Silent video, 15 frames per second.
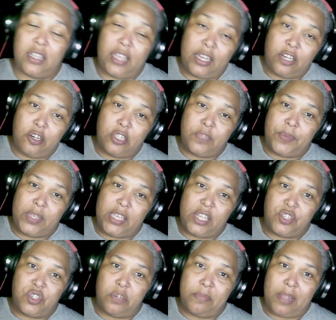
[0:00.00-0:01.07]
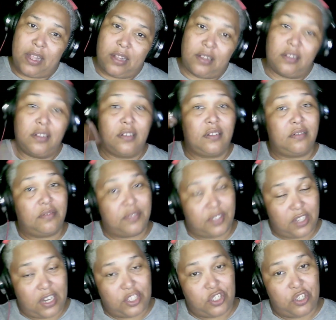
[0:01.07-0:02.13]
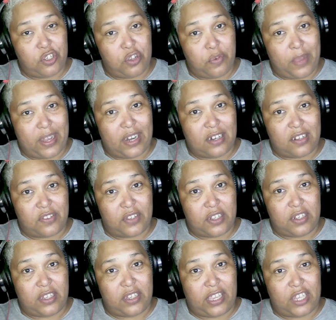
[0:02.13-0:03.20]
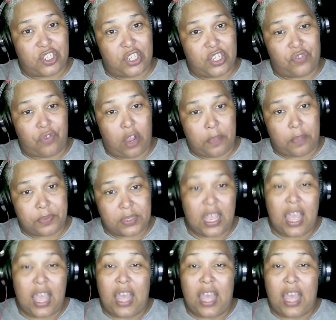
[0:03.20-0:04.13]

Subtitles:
hit the notification bell so that you'll know when another AJ drops.